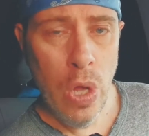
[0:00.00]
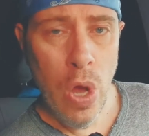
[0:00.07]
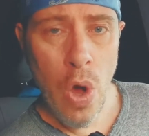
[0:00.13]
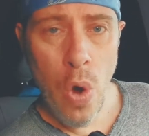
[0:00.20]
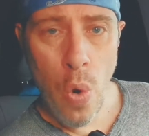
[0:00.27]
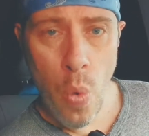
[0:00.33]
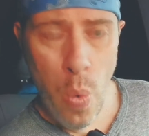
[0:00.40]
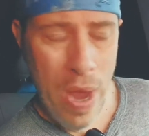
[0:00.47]

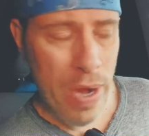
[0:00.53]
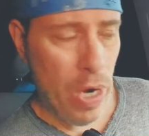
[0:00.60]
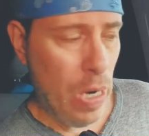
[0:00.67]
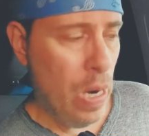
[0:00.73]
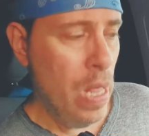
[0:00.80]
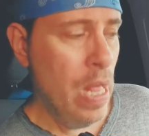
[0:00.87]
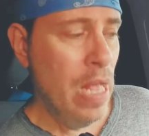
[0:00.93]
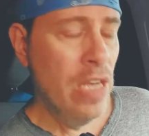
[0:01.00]
winner.
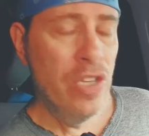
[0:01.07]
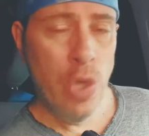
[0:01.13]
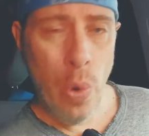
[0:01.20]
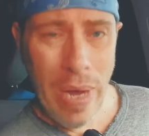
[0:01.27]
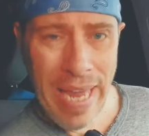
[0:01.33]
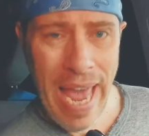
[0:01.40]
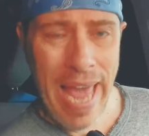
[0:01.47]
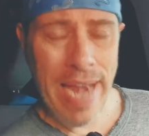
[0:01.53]
So
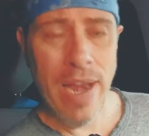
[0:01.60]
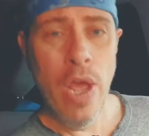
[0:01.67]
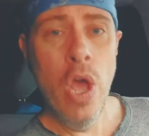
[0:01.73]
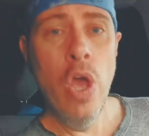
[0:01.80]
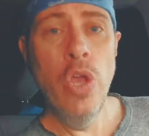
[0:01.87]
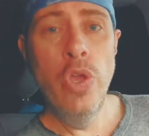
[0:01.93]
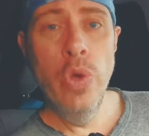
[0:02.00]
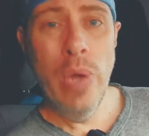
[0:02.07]
again,
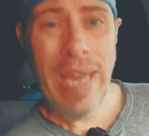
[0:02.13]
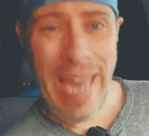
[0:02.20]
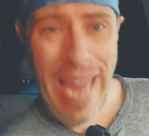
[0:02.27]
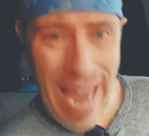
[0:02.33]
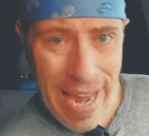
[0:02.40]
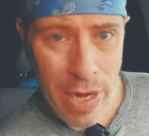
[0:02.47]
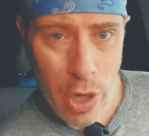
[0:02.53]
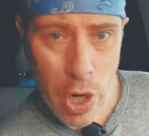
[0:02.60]
you
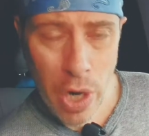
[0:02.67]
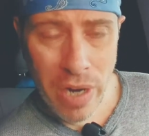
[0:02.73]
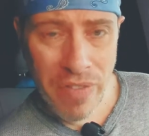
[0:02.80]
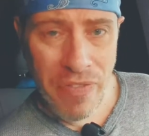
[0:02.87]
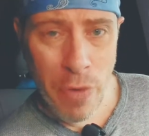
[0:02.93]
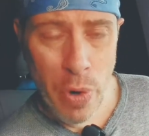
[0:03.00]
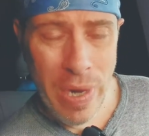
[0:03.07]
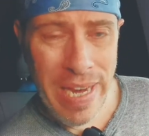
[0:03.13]
can cook
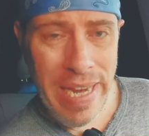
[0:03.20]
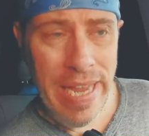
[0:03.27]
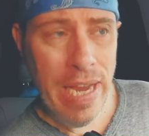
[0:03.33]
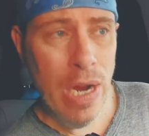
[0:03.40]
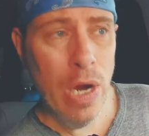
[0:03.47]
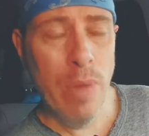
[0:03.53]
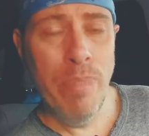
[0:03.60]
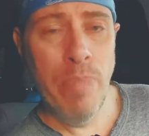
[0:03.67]
food in
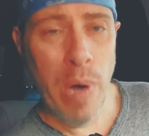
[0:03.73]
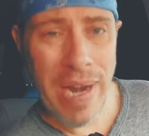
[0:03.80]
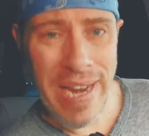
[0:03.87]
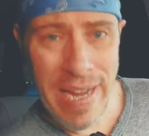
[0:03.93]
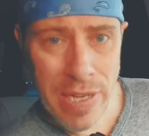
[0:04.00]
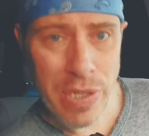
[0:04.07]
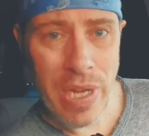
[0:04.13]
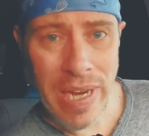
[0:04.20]
here, but it
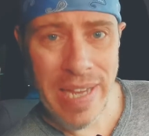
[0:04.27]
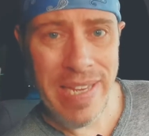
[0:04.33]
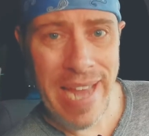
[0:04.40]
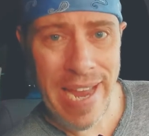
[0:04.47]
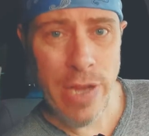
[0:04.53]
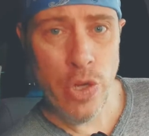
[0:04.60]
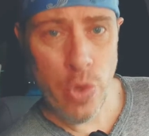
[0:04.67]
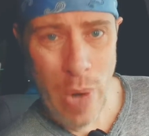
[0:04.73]
is going to
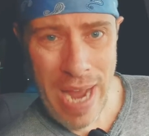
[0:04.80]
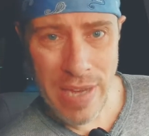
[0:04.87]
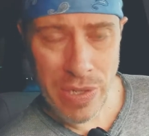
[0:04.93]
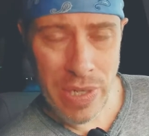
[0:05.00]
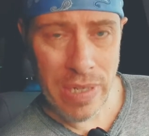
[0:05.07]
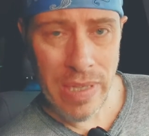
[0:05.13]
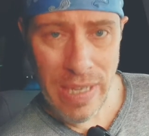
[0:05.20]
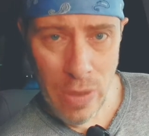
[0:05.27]
take
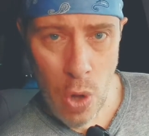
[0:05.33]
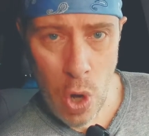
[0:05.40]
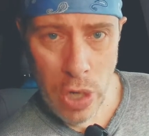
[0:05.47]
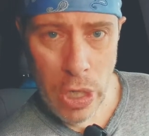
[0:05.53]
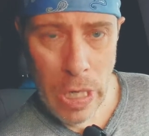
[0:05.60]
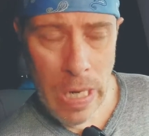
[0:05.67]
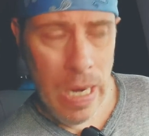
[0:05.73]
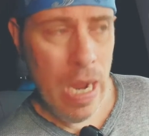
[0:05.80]
drastically longer.